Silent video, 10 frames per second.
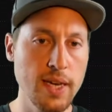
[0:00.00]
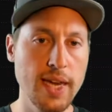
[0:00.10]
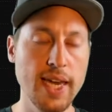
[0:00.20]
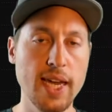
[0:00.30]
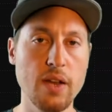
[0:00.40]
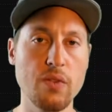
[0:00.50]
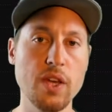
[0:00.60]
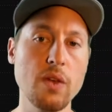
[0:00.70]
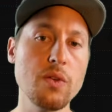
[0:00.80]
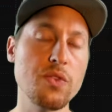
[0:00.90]
And the
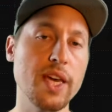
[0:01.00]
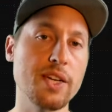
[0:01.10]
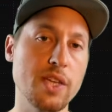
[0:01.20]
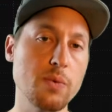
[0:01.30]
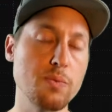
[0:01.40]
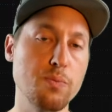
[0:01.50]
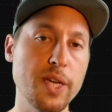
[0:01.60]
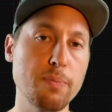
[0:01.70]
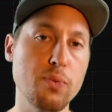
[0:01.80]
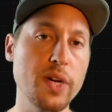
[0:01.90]
other thing is I was
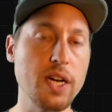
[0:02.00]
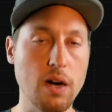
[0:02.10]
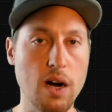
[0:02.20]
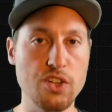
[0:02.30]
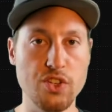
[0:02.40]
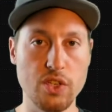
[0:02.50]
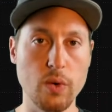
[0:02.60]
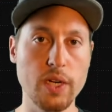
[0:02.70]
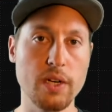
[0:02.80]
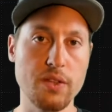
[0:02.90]
being pretty cautious
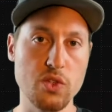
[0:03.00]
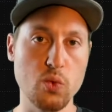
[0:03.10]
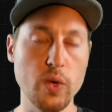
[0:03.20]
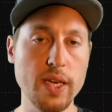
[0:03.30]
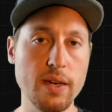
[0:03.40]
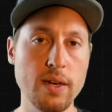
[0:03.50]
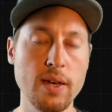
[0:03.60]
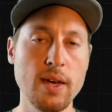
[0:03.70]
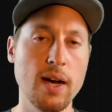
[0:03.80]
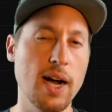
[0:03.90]
going into this week.
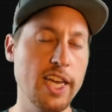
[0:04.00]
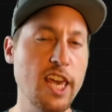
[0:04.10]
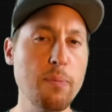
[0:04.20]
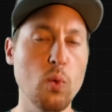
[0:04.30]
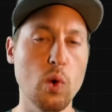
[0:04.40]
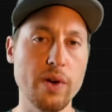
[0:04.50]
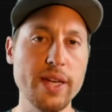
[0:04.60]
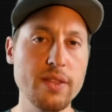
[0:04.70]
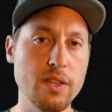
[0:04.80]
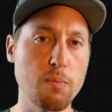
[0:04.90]
I keep
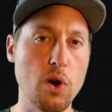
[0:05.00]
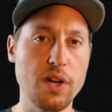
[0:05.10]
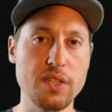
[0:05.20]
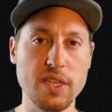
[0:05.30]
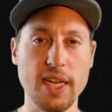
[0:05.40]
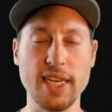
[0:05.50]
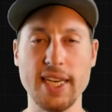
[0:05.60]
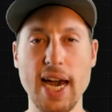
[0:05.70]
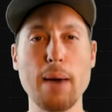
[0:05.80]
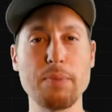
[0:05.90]
worrying that the market's going to
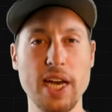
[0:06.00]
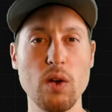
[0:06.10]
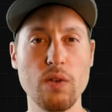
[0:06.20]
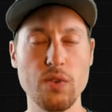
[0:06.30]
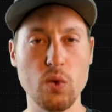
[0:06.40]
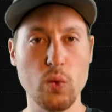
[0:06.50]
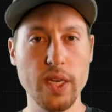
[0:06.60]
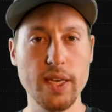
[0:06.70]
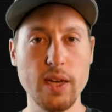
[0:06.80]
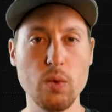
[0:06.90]
gap down over the
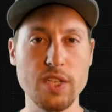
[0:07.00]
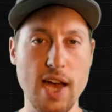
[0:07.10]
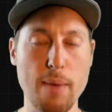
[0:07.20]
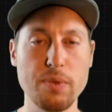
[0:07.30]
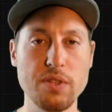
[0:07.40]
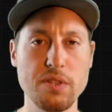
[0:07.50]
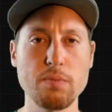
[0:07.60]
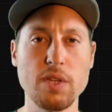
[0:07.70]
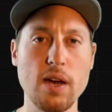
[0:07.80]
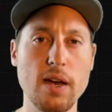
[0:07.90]
weekend, which happens
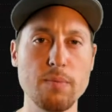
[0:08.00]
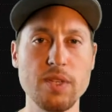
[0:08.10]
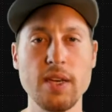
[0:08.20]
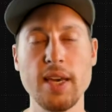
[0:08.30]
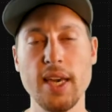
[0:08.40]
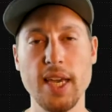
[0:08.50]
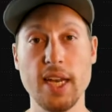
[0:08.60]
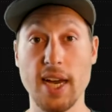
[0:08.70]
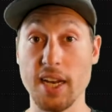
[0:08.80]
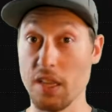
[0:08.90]
sometimes, and
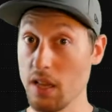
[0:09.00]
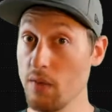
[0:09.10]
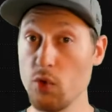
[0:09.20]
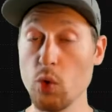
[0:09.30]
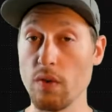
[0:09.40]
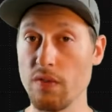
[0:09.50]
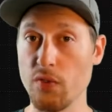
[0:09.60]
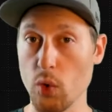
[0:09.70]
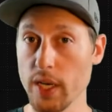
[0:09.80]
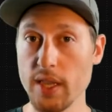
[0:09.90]
I'd love to
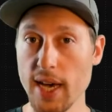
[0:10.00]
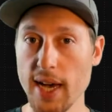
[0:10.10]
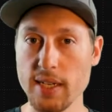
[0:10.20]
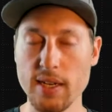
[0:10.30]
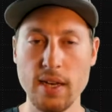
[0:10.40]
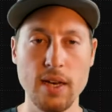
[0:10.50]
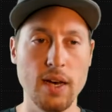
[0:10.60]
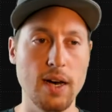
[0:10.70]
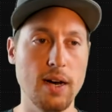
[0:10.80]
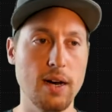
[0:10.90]
avoid that.
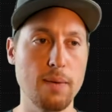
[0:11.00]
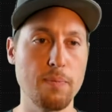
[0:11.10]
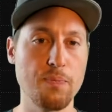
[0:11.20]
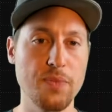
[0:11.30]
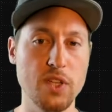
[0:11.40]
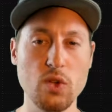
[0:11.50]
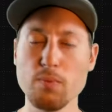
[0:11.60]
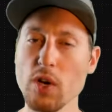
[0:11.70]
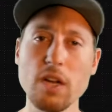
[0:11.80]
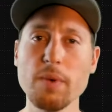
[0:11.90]
So I'm
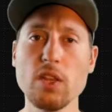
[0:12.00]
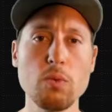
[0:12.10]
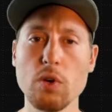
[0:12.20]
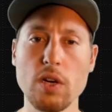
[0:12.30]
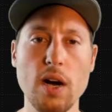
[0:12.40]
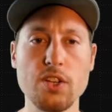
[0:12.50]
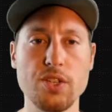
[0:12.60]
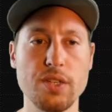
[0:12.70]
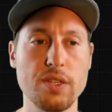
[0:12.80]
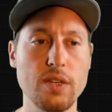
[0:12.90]
trying to be a little more
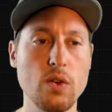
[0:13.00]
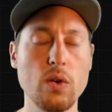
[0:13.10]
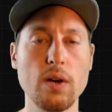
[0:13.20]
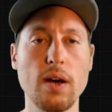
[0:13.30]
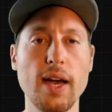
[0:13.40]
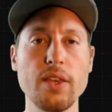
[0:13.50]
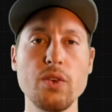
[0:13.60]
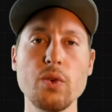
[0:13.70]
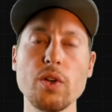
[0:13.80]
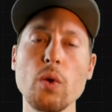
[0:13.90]
cautious. You know,
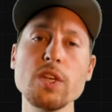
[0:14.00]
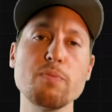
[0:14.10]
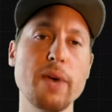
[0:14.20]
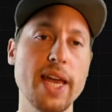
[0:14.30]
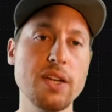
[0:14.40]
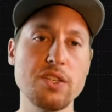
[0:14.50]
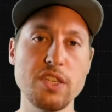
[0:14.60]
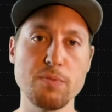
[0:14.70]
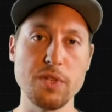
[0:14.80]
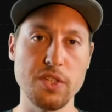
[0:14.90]
you can always manage
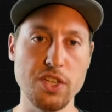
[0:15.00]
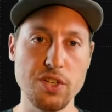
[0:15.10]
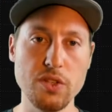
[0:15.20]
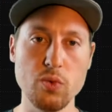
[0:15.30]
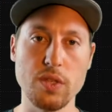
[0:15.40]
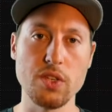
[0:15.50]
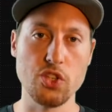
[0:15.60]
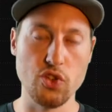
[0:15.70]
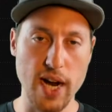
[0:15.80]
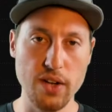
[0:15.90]
these positions with this
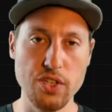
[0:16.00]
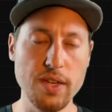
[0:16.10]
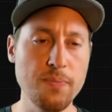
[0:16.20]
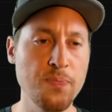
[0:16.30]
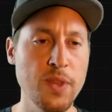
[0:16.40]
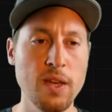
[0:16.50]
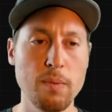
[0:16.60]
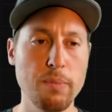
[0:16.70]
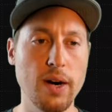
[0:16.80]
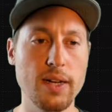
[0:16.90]
strategy,
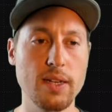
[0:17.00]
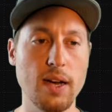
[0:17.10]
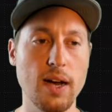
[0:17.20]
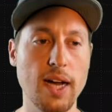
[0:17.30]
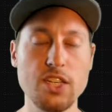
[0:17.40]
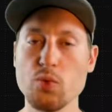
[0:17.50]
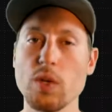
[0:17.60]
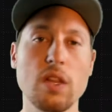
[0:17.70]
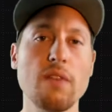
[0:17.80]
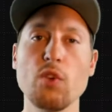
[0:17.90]
but I just
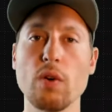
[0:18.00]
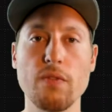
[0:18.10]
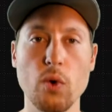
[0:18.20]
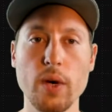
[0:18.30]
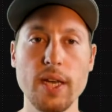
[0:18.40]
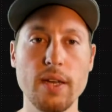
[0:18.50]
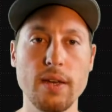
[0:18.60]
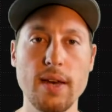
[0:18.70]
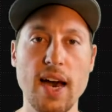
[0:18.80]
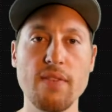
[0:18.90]
would love to avoid
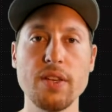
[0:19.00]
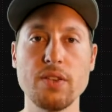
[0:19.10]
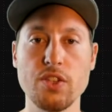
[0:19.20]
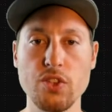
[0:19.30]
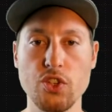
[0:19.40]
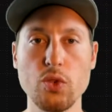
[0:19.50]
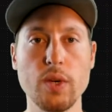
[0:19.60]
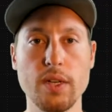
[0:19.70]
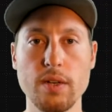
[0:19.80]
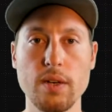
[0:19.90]
having to do
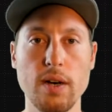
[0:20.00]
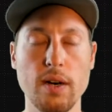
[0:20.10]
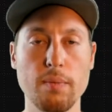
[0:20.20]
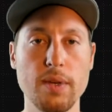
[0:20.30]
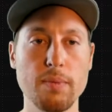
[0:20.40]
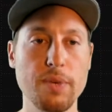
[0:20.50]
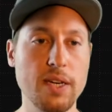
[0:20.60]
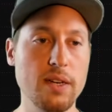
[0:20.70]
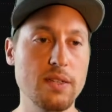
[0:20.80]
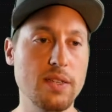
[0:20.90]
it
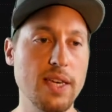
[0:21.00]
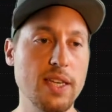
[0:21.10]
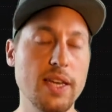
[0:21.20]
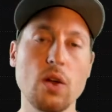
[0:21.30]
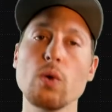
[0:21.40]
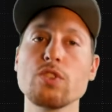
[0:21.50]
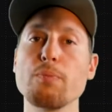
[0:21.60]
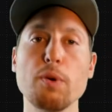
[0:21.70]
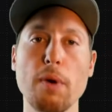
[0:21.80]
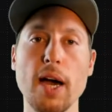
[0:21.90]
because it holds
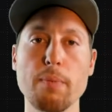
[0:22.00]
up your buying